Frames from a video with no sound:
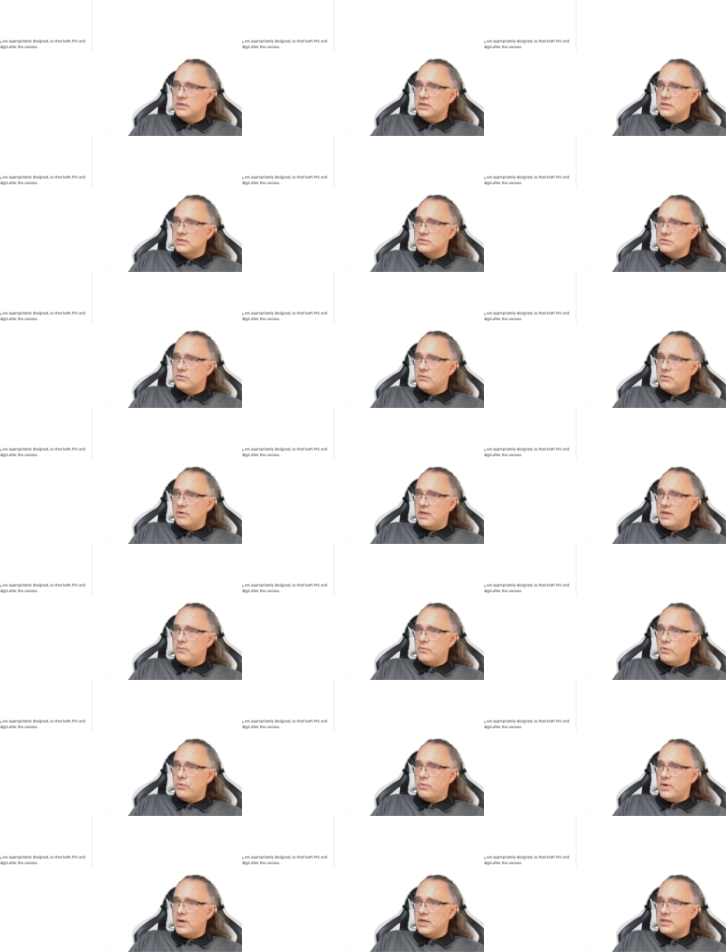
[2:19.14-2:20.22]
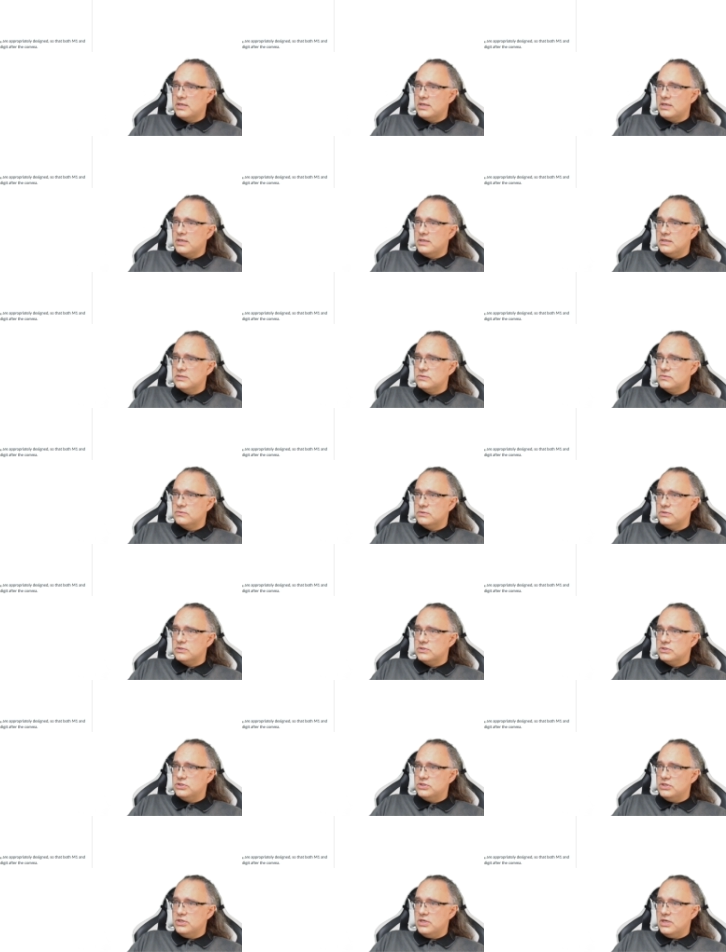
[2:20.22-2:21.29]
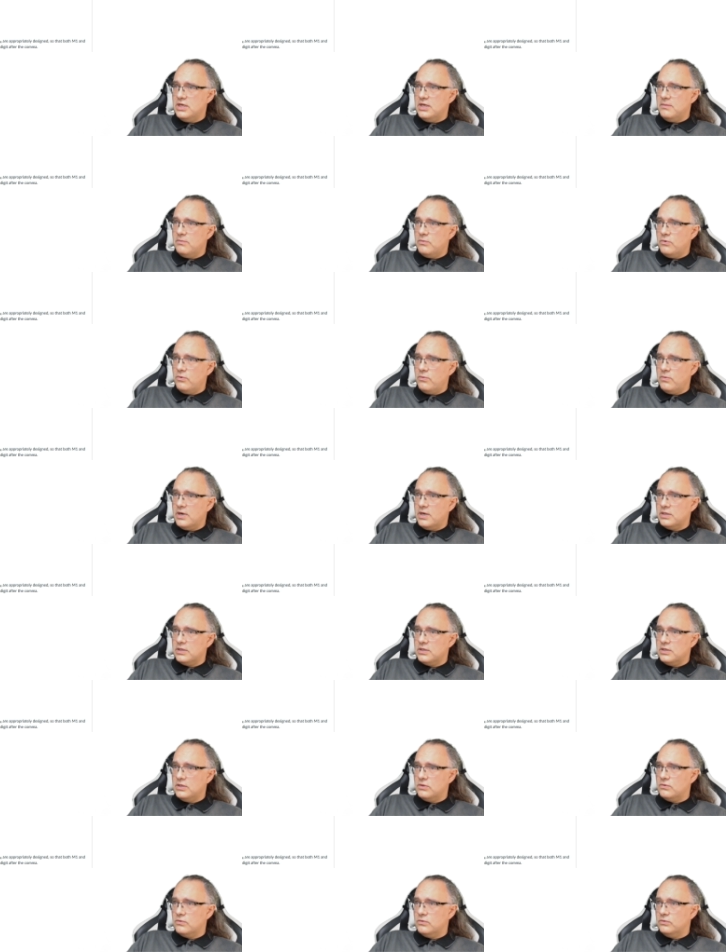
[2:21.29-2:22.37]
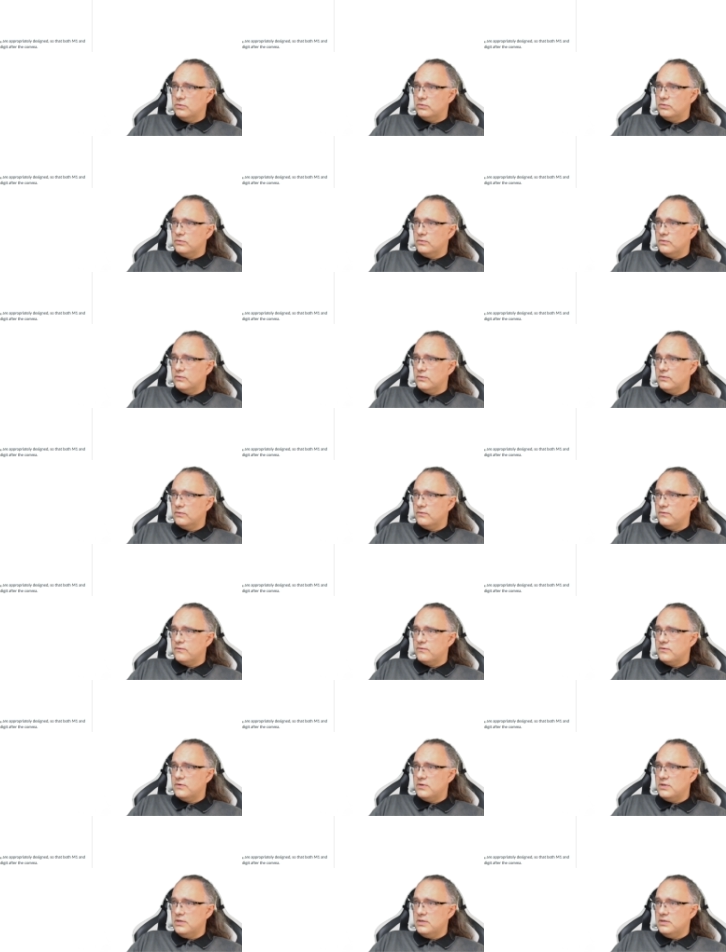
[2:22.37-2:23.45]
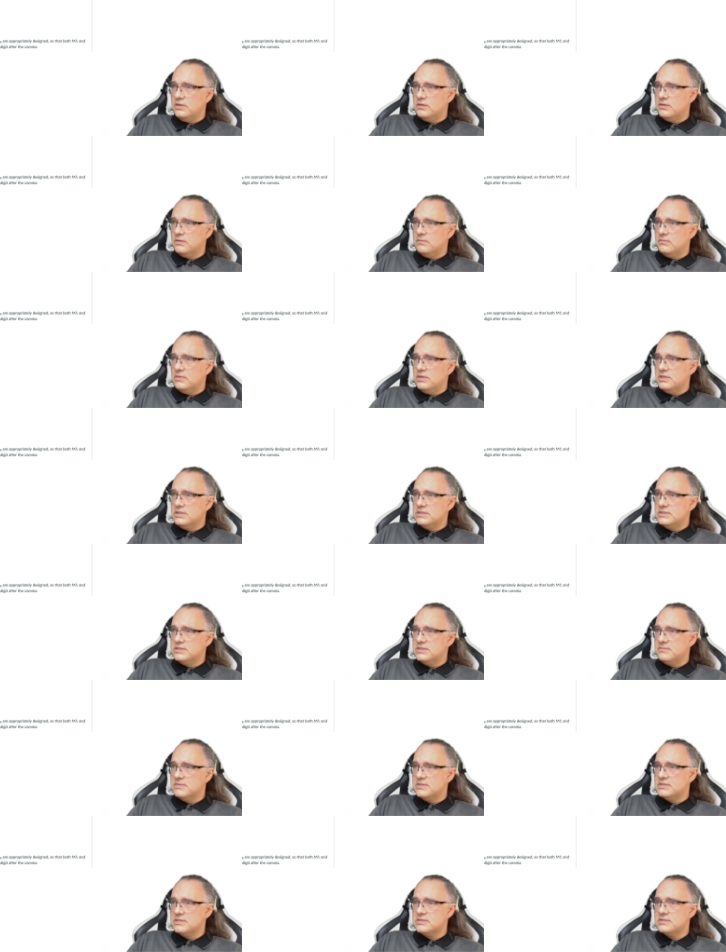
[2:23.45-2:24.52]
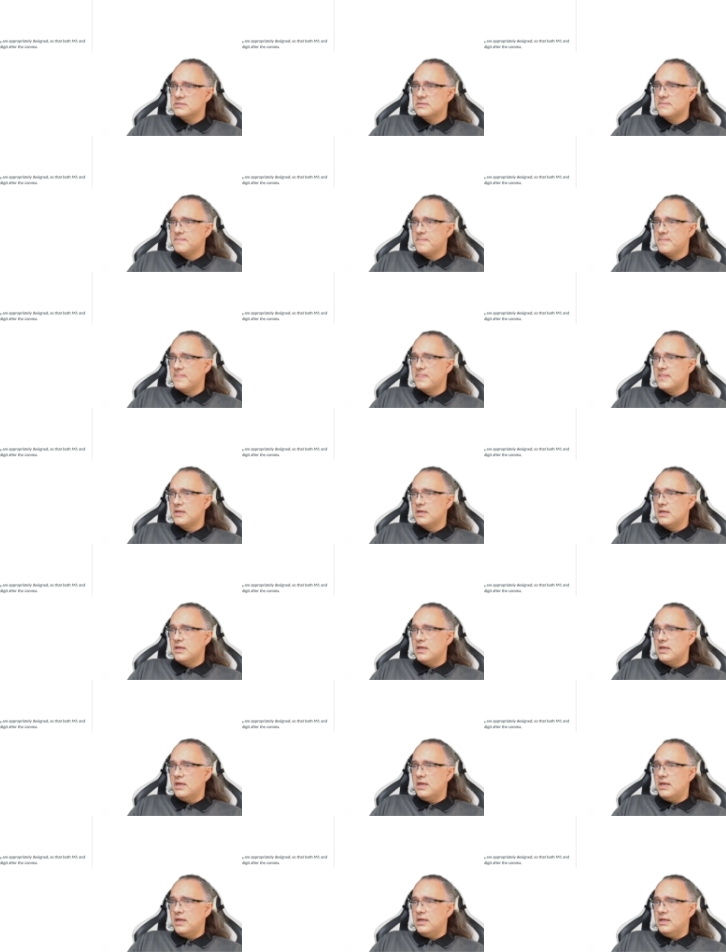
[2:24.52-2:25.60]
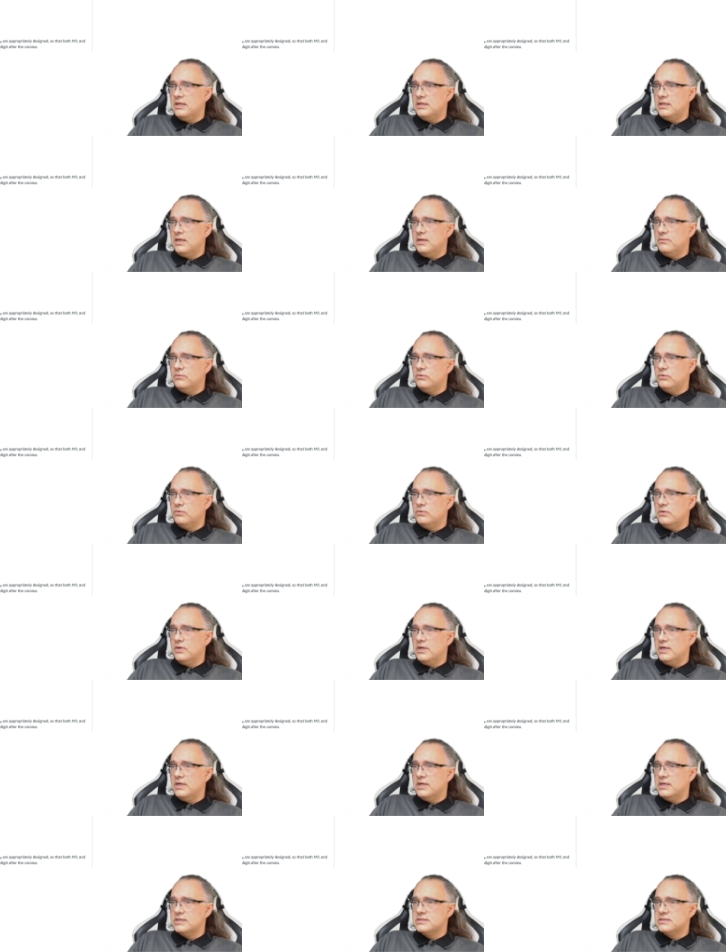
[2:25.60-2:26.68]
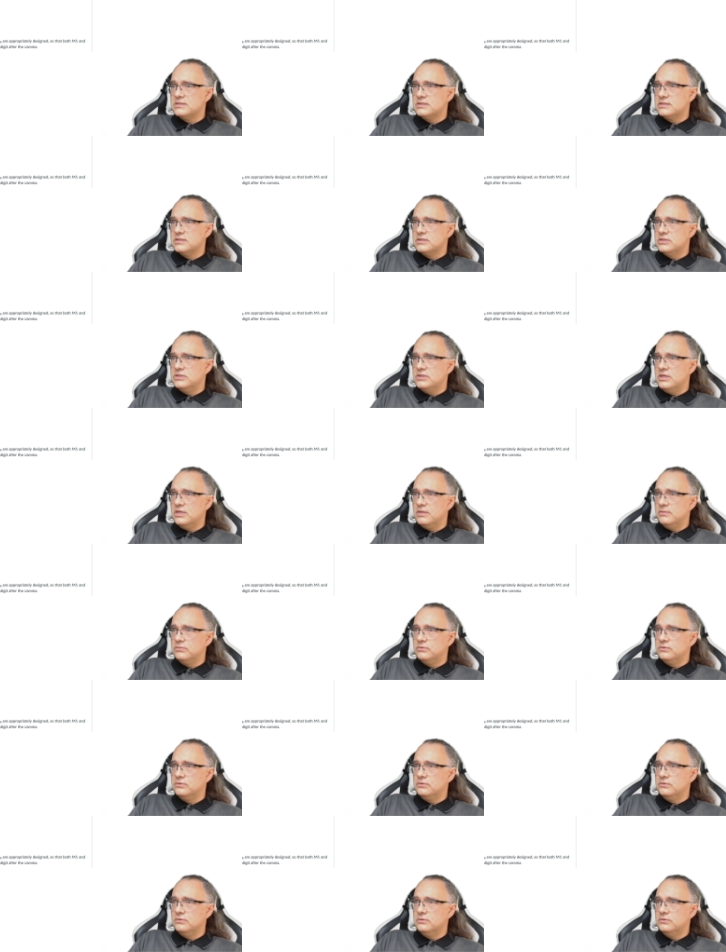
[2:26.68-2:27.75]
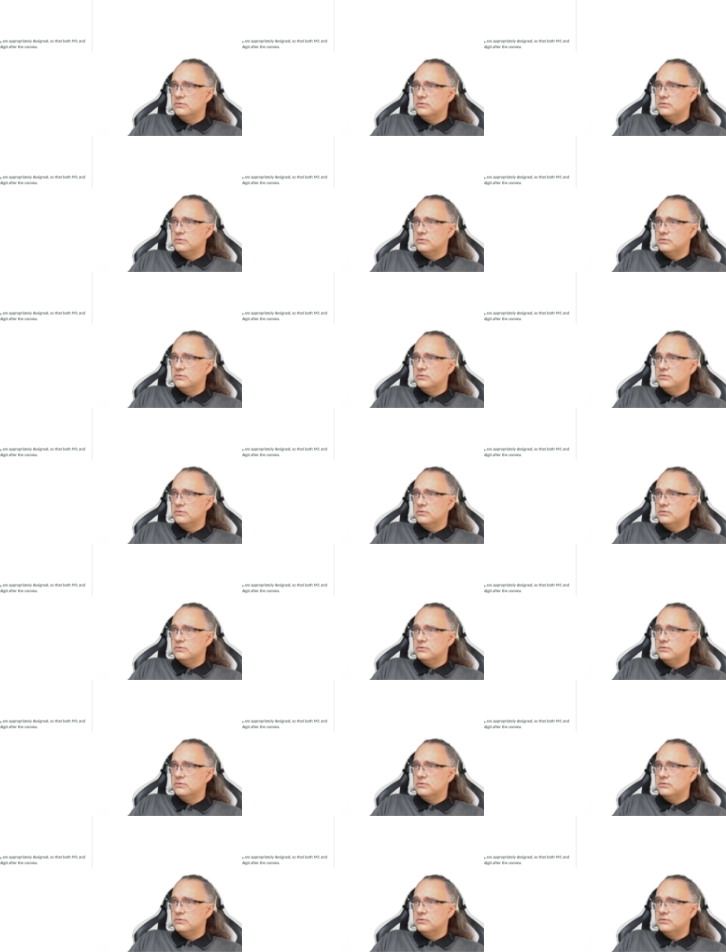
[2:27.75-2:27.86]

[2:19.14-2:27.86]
So M1 is with GM1 equal to 3 millisiemens, and M2 has GM2